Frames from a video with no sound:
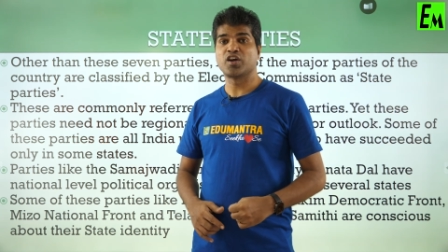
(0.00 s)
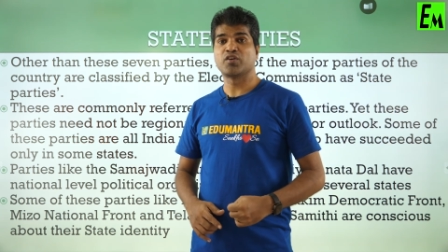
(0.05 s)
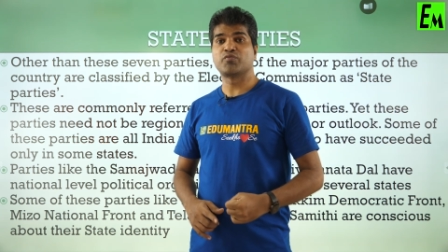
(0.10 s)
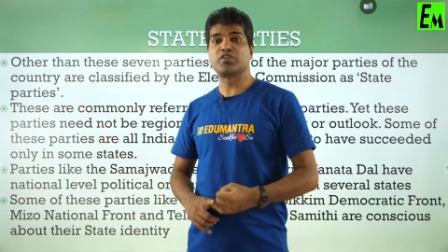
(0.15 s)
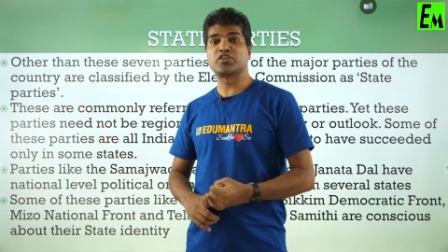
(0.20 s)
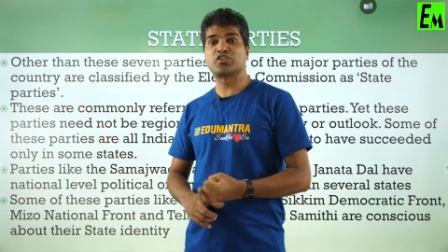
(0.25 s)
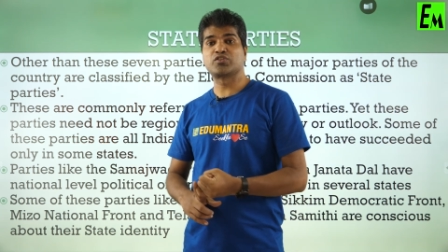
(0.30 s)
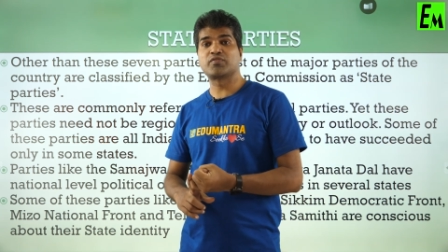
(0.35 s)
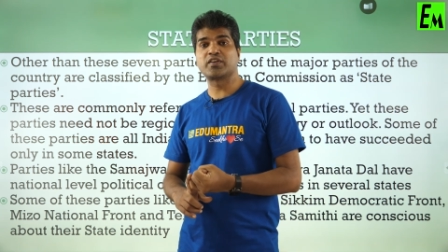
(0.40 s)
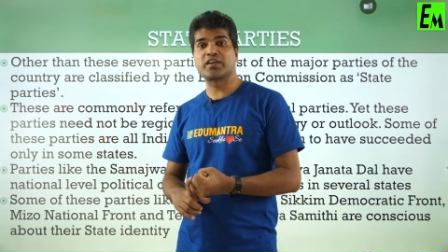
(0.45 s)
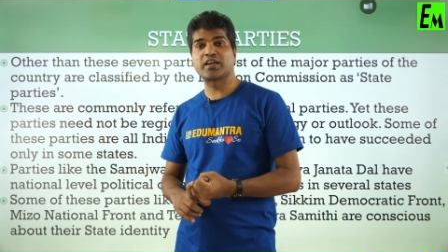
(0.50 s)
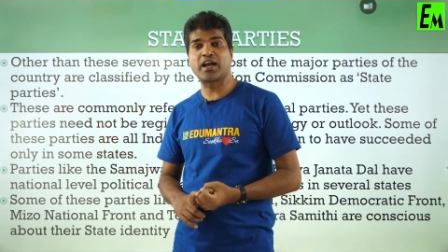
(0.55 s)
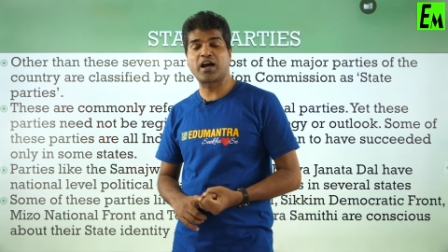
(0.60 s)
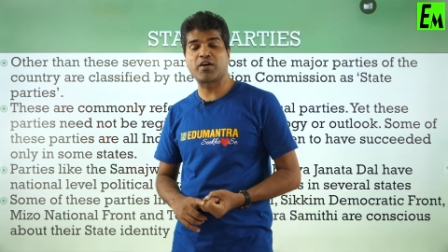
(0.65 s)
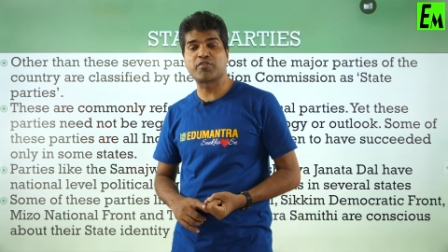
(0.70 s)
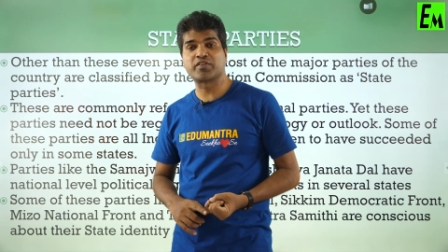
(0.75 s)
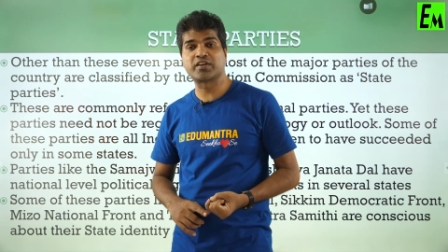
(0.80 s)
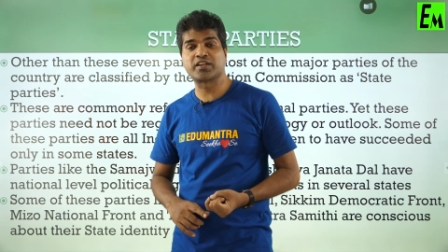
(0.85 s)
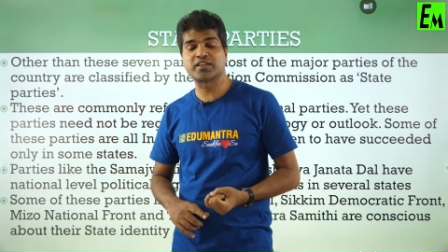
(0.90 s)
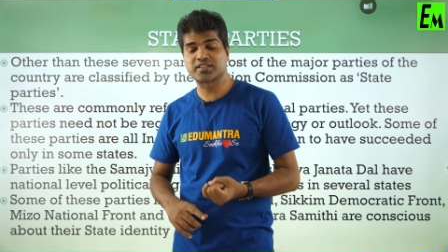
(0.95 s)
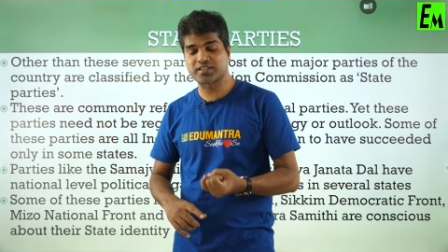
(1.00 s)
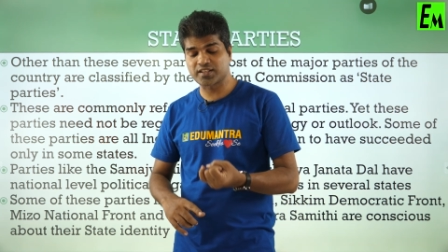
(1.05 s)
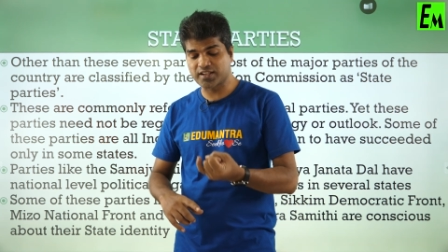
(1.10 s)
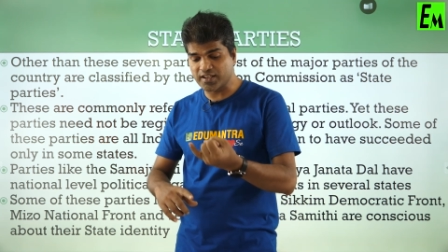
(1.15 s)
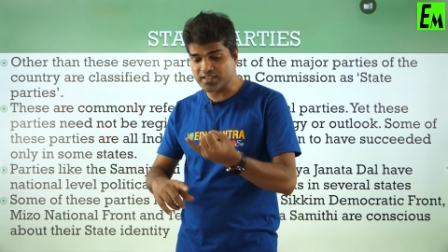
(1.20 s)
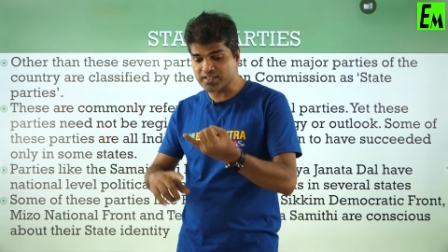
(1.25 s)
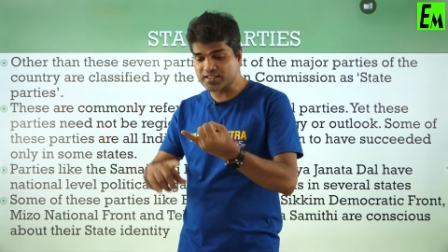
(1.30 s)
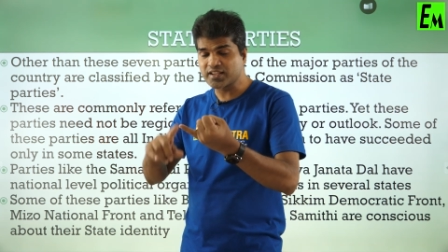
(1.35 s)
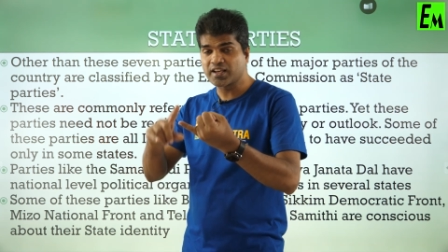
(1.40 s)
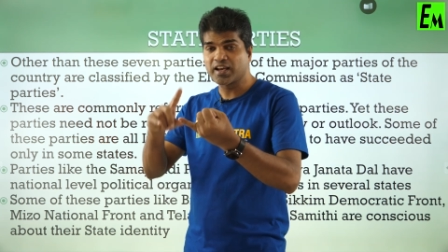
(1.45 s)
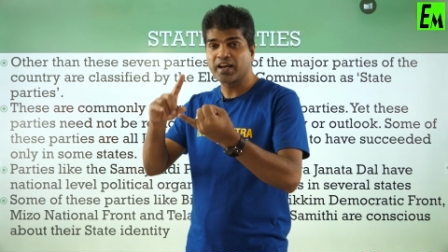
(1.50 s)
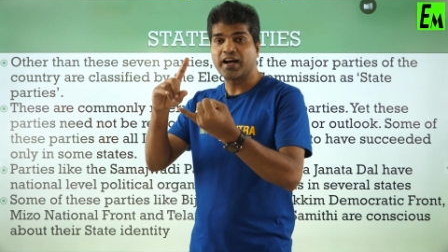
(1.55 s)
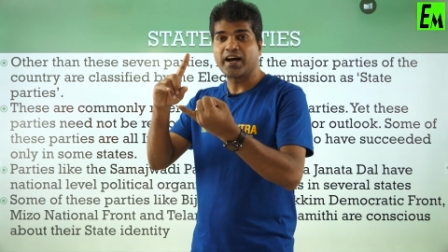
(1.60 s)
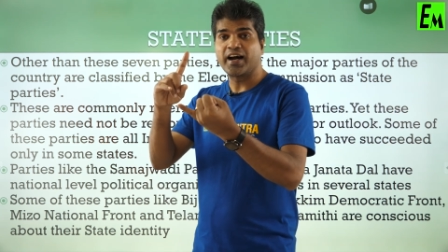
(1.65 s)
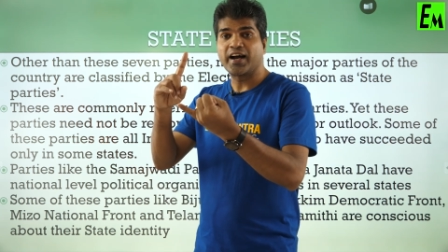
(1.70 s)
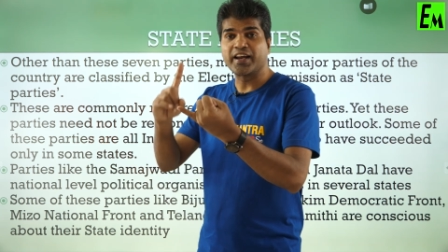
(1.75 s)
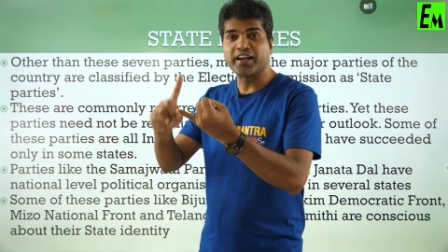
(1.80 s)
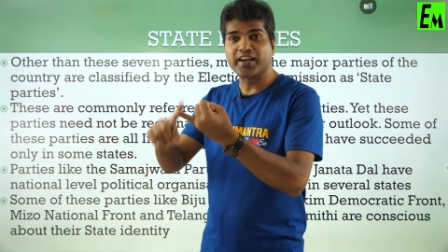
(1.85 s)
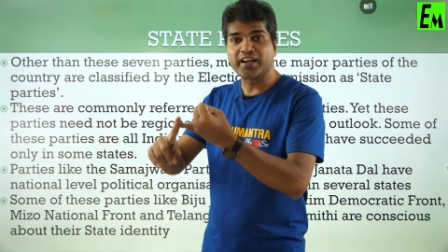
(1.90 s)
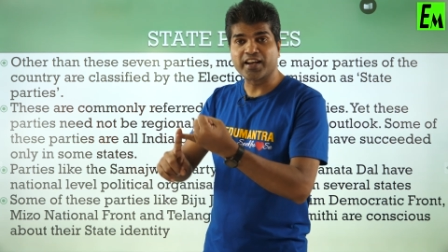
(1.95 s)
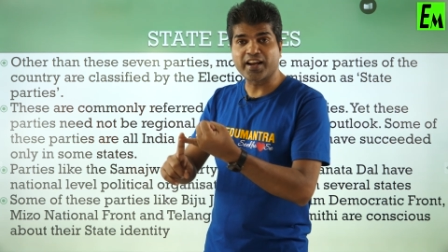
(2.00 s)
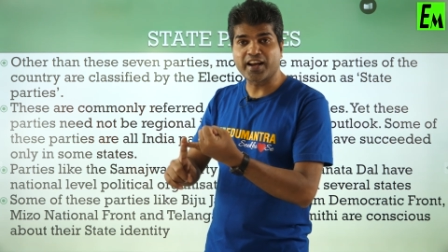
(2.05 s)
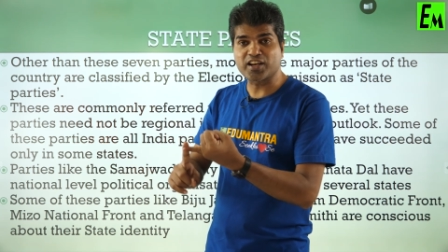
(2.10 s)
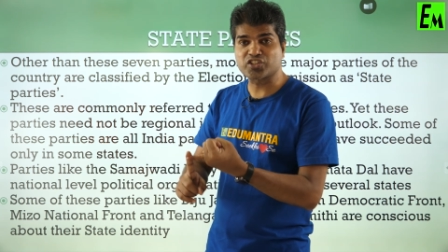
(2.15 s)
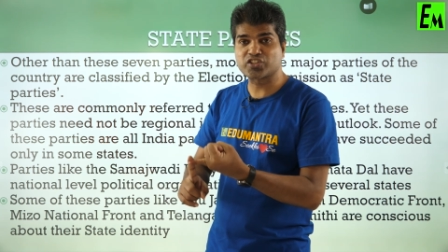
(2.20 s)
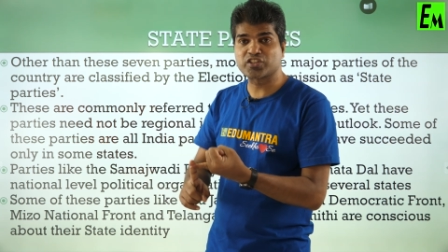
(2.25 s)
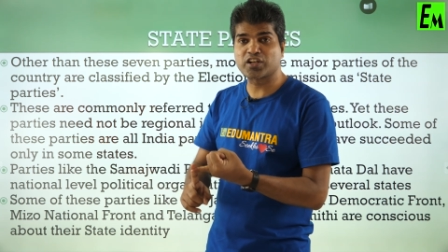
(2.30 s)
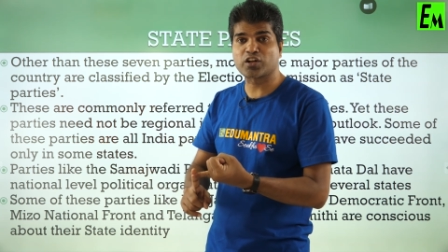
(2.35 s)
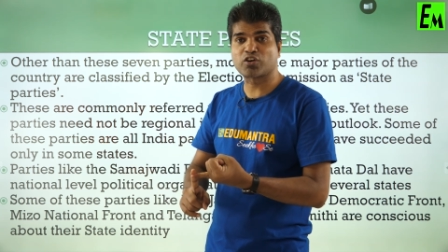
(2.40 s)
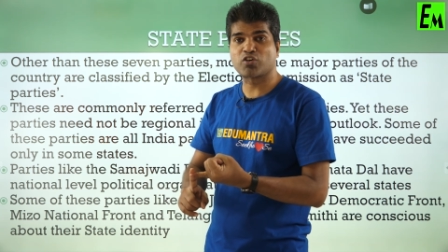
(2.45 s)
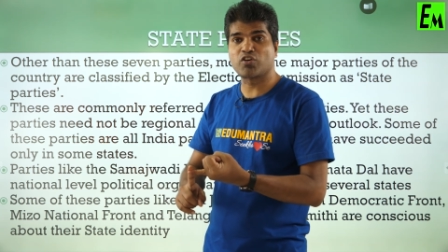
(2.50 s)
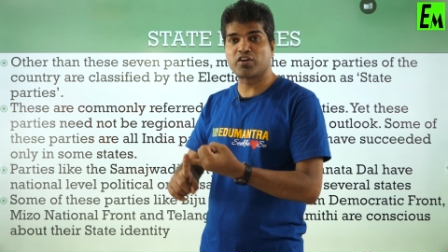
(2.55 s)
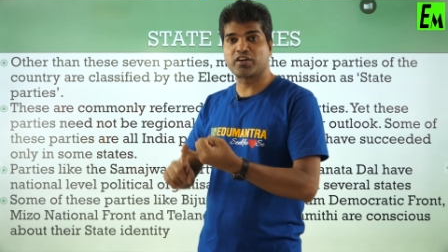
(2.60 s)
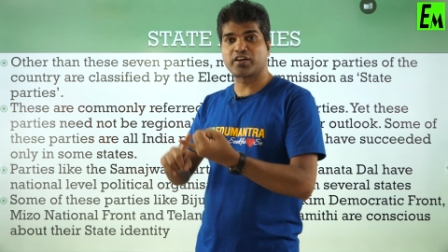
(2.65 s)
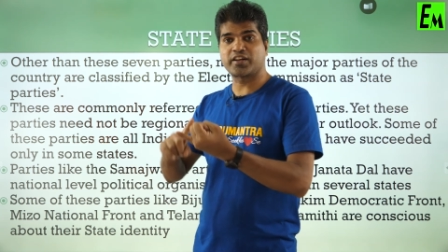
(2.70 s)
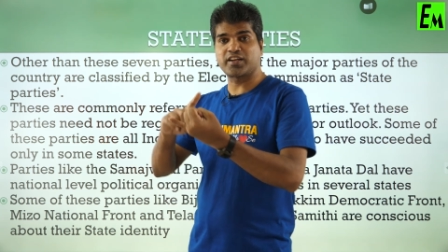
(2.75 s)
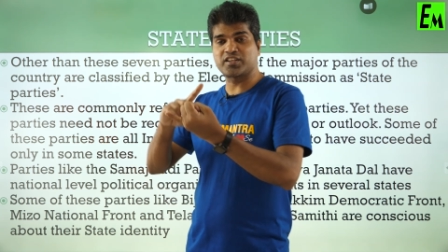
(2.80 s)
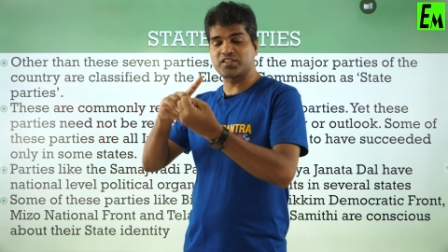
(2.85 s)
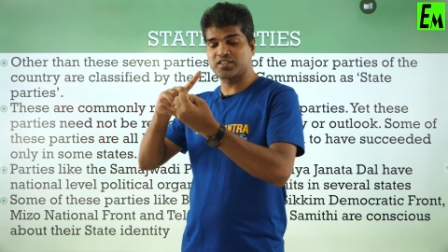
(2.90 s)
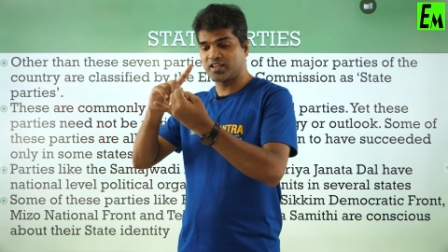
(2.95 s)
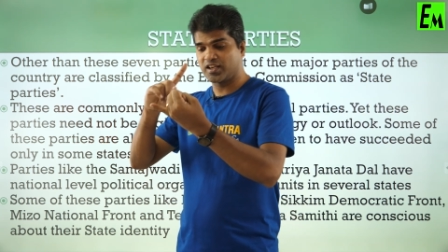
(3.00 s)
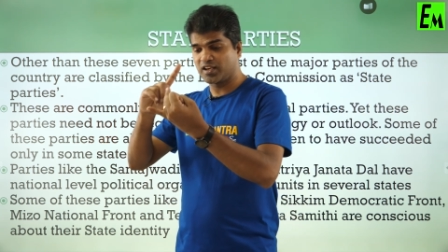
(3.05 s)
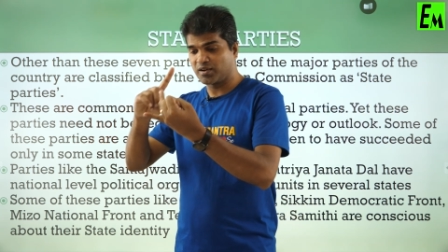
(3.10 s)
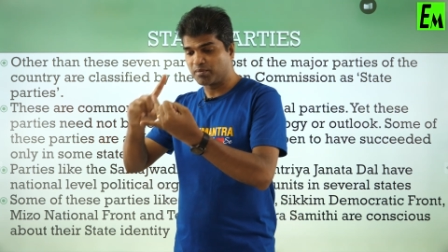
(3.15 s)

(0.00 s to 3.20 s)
which we have discussed Indian National Congress,